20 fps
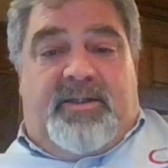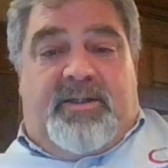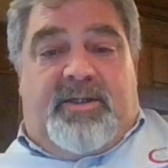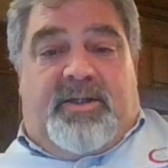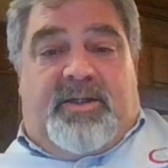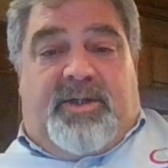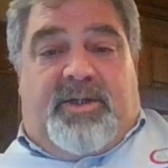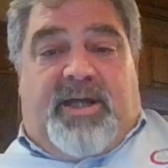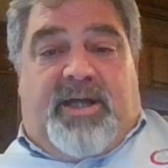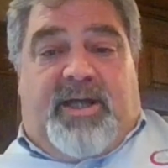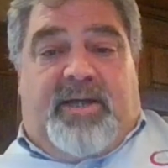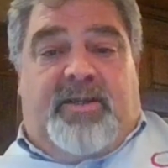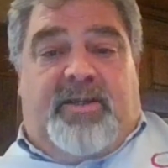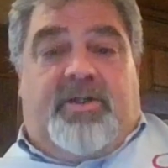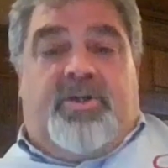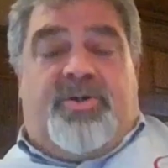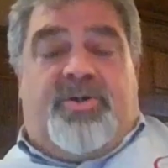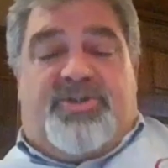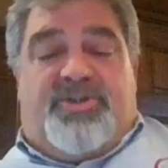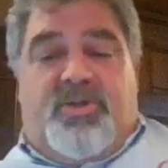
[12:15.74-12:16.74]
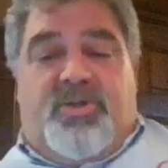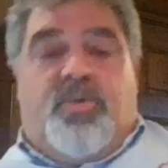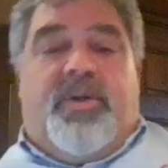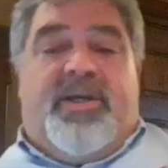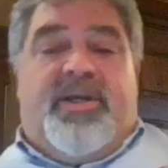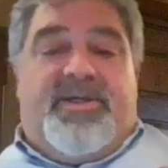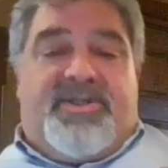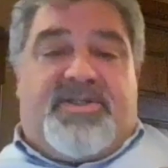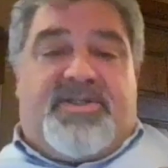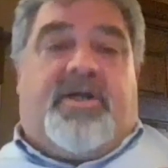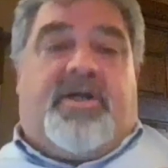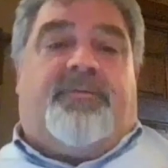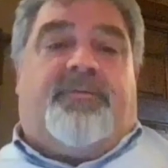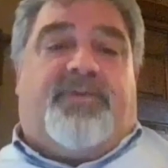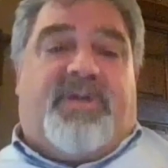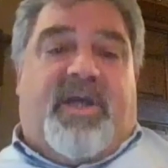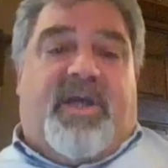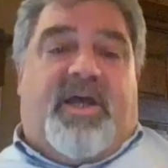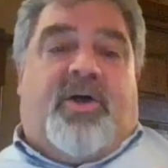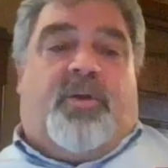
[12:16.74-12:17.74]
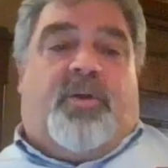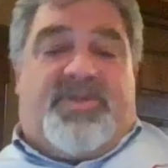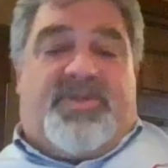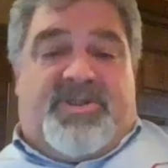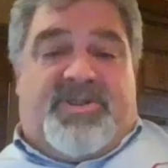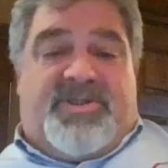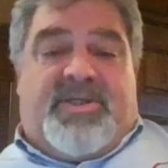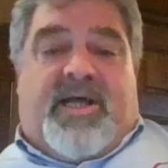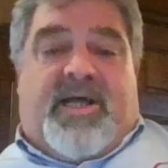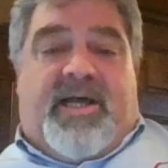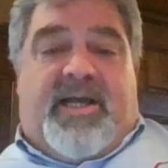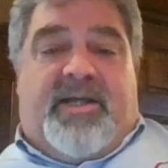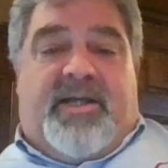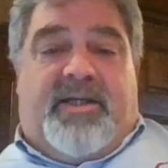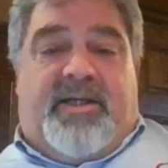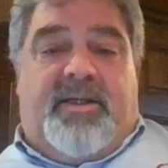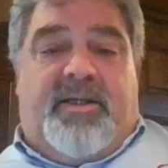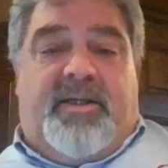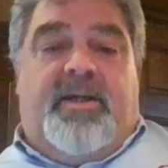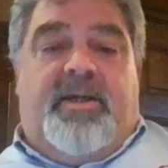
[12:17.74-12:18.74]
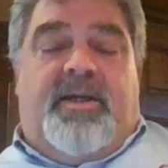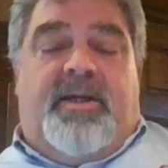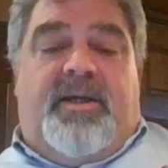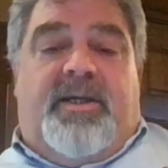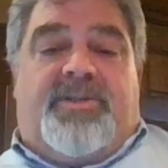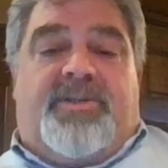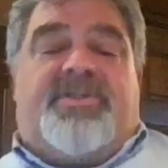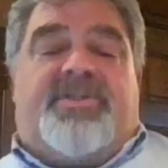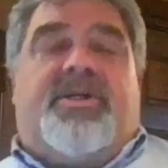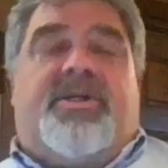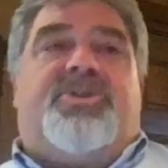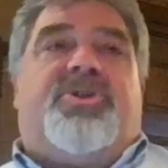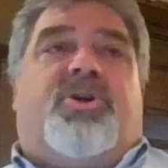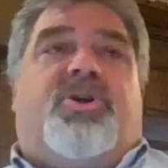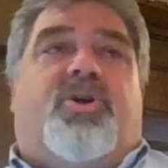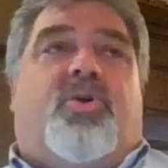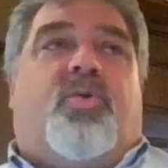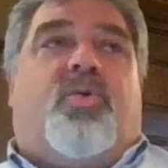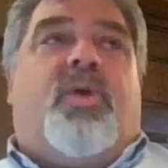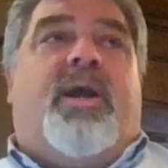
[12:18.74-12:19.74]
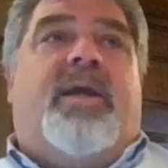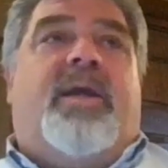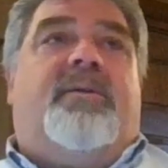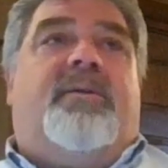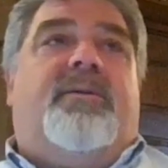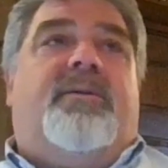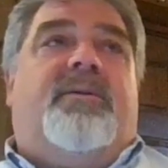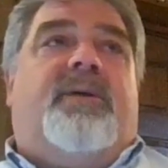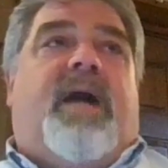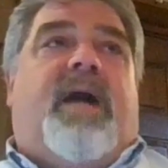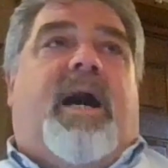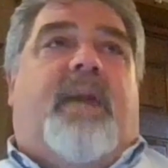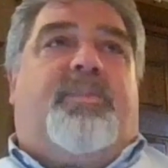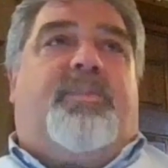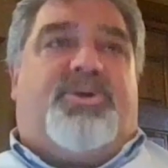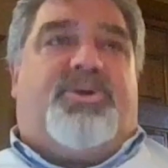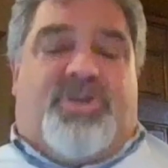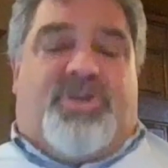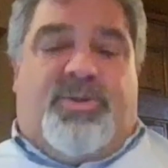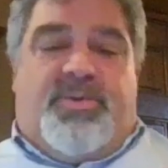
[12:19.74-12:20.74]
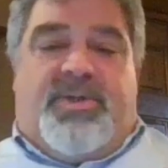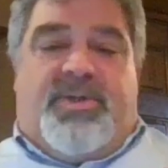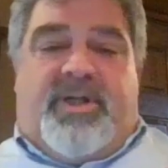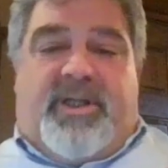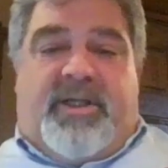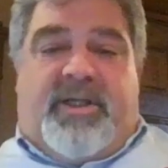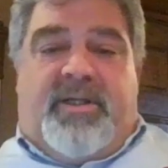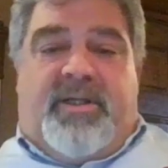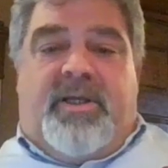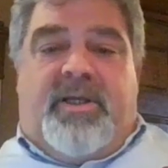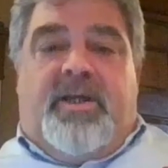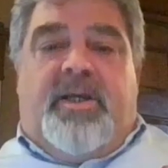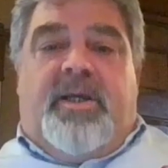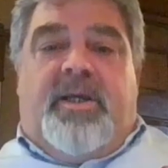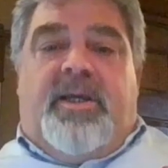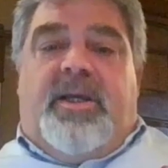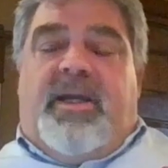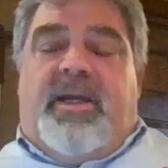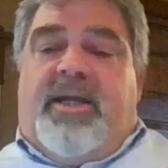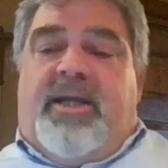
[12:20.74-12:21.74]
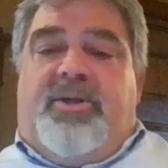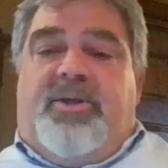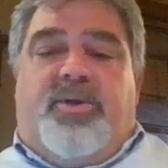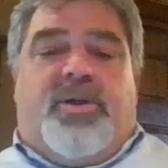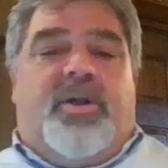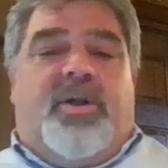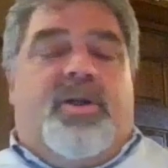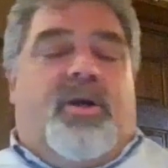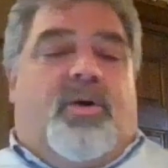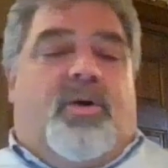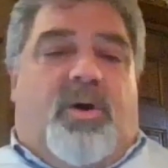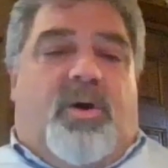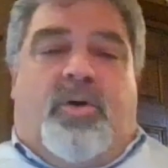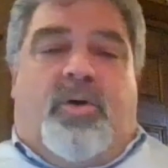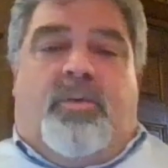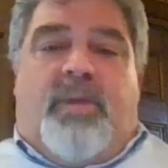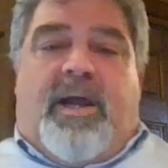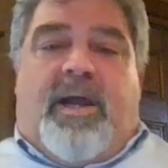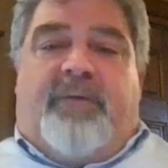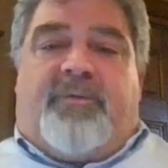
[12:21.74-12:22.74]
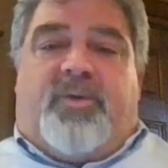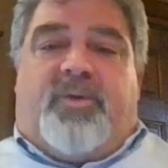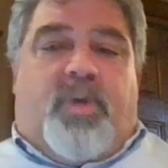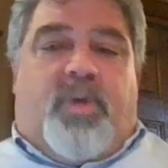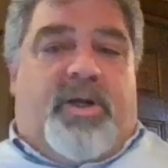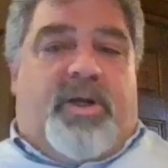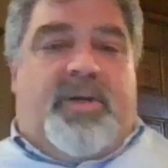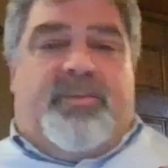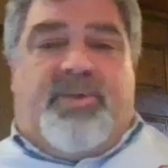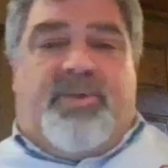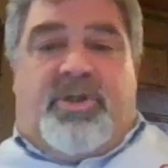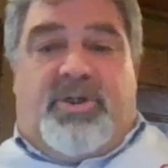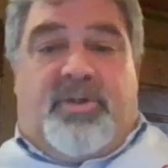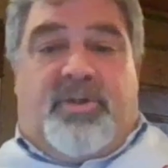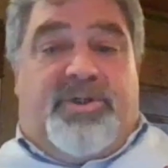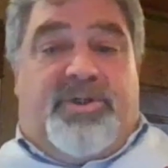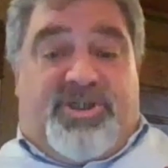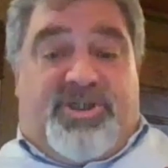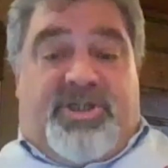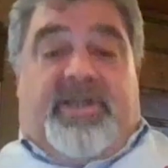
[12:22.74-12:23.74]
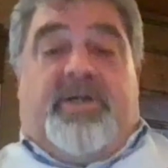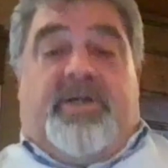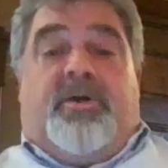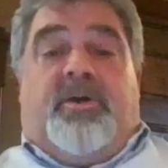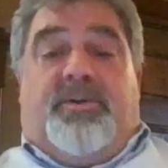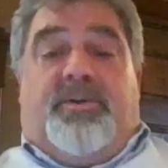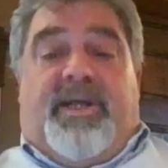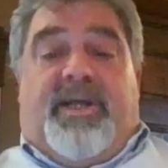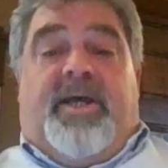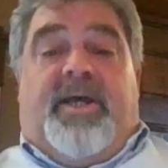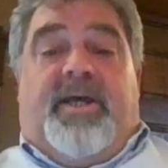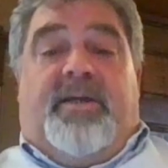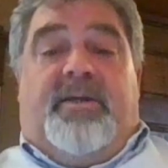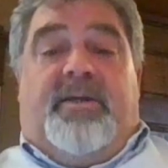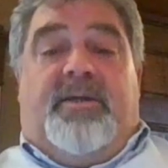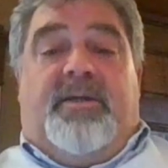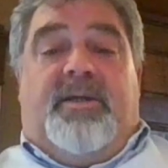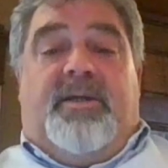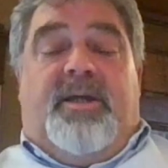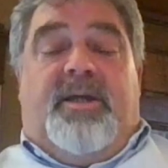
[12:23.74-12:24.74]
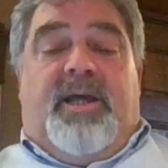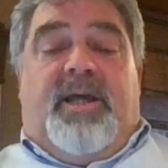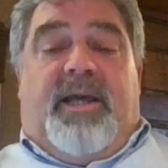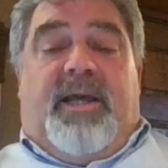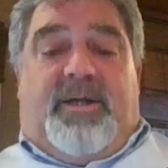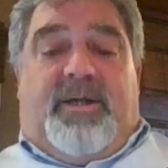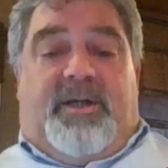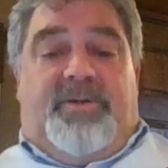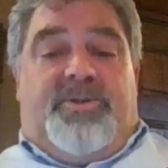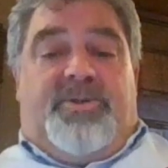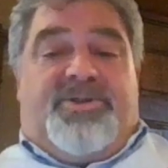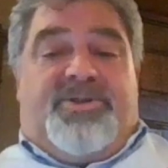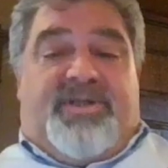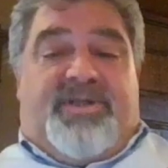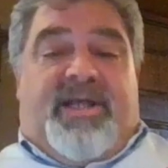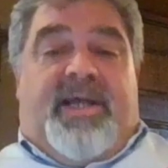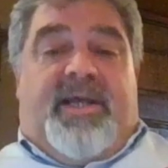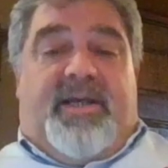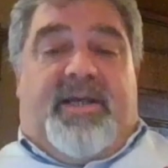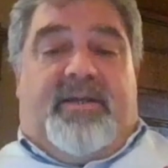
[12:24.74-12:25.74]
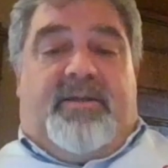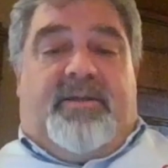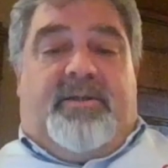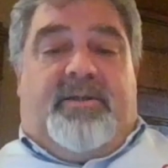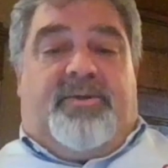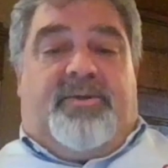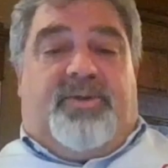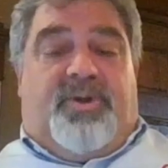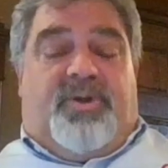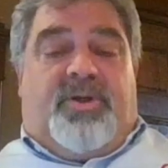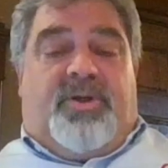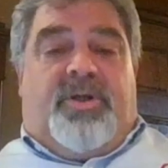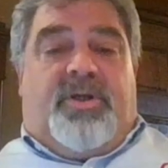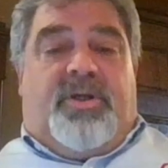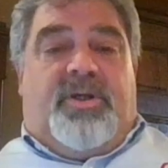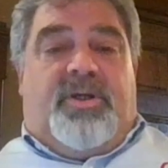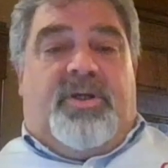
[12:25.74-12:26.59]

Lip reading: Okay. You're doing stuff to help society. It's such a great opportunity. And you can go home after running your machine all day and understand, look,